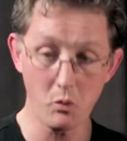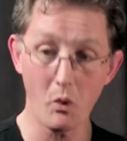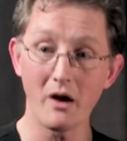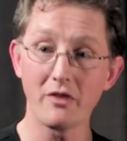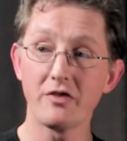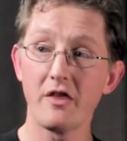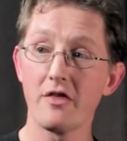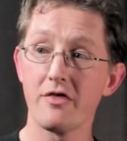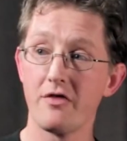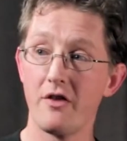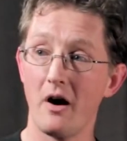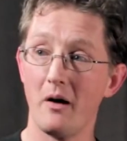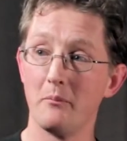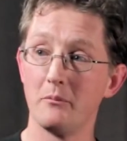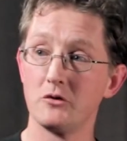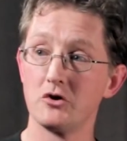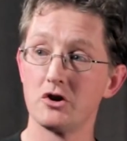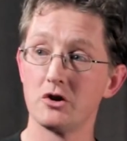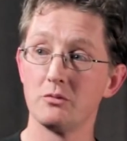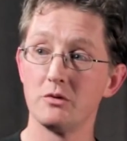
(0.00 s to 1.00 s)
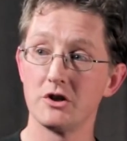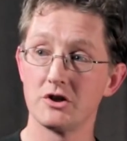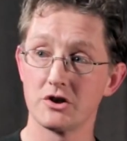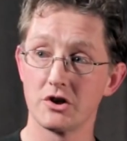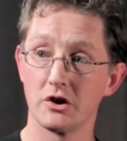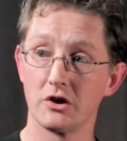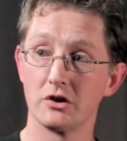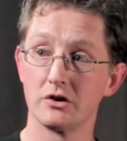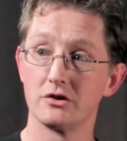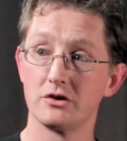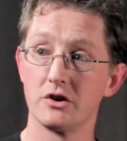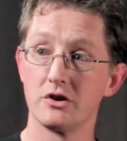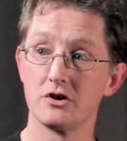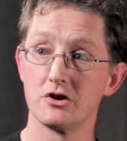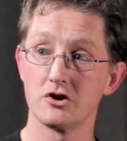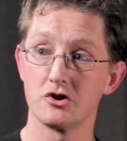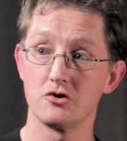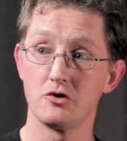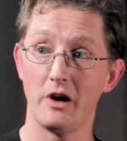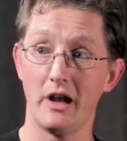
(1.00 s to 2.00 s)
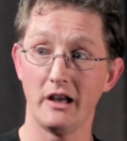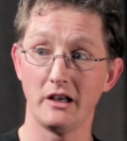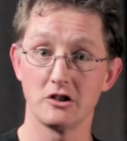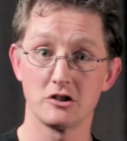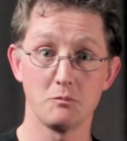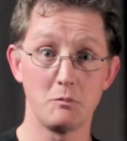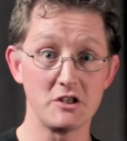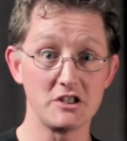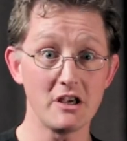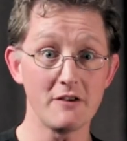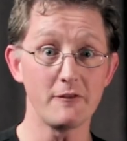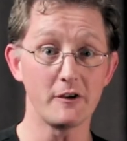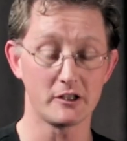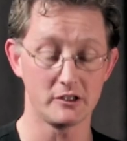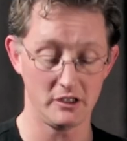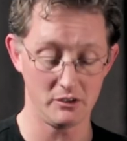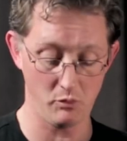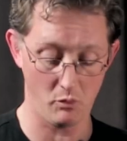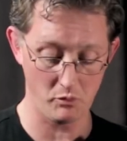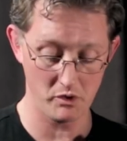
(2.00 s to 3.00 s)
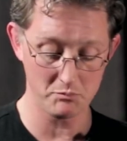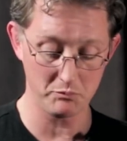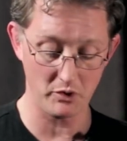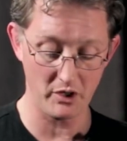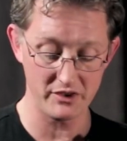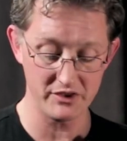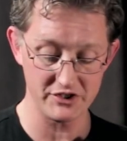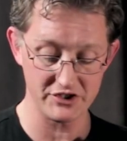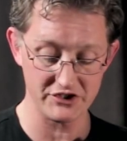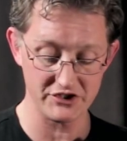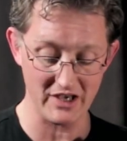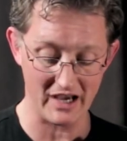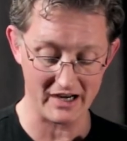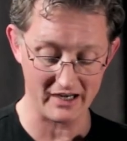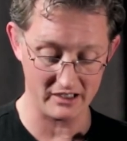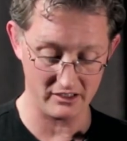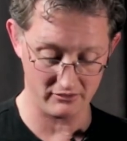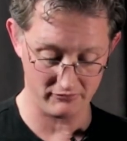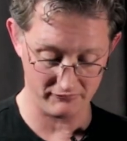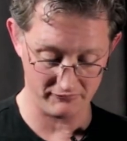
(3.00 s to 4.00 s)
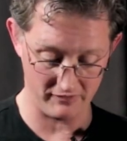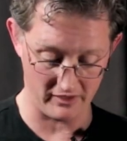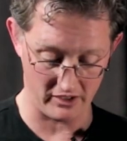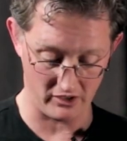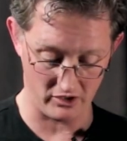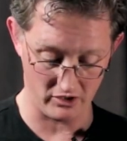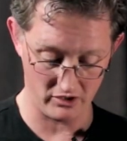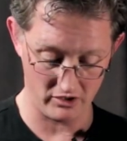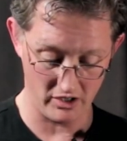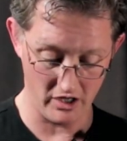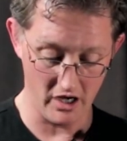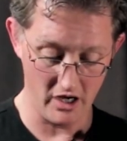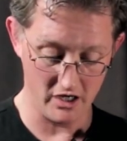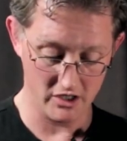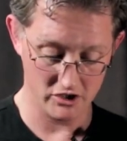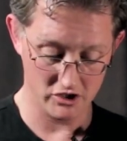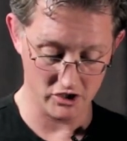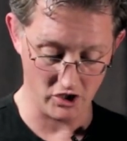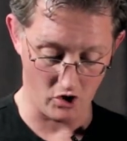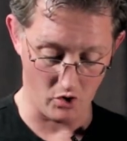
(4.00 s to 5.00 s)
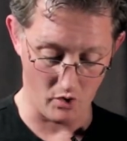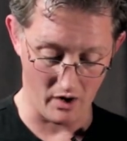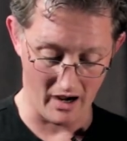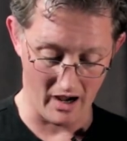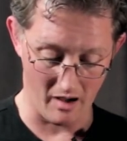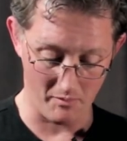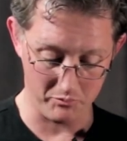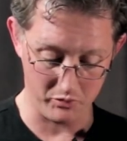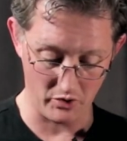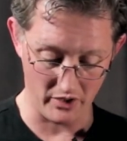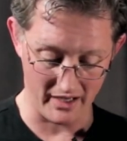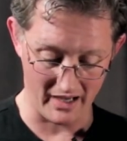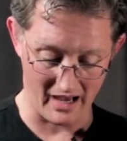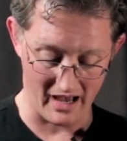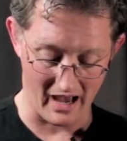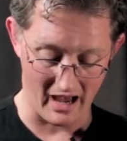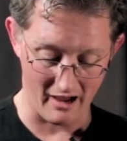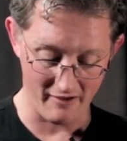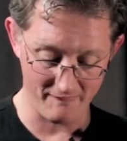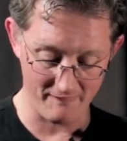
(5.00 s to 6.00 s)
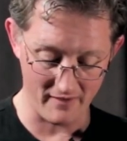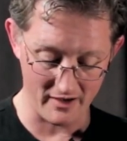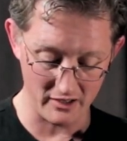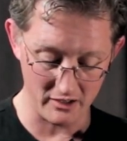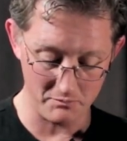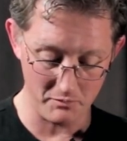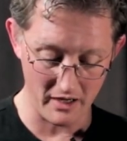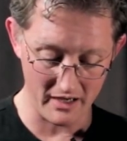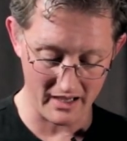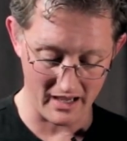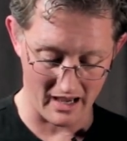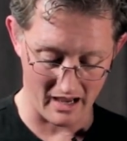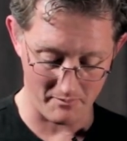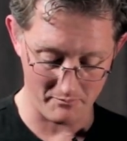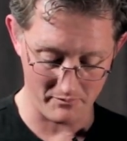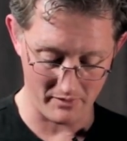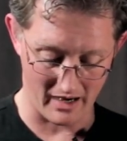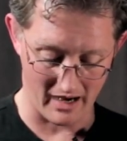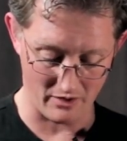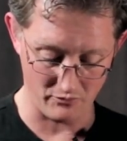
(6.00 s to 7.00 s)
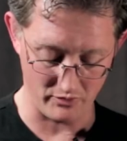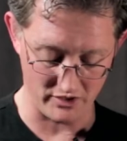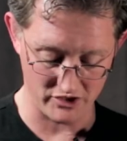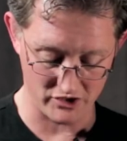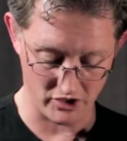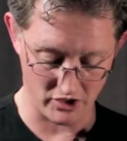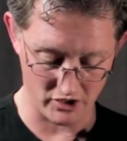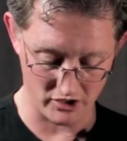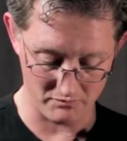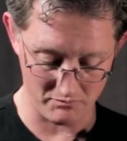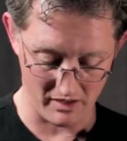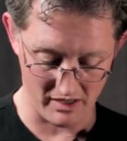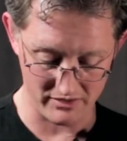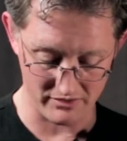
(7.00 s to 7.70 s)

want the thumb to return to the string, specifically when we play the second finger. So I'll play I followed by M and return my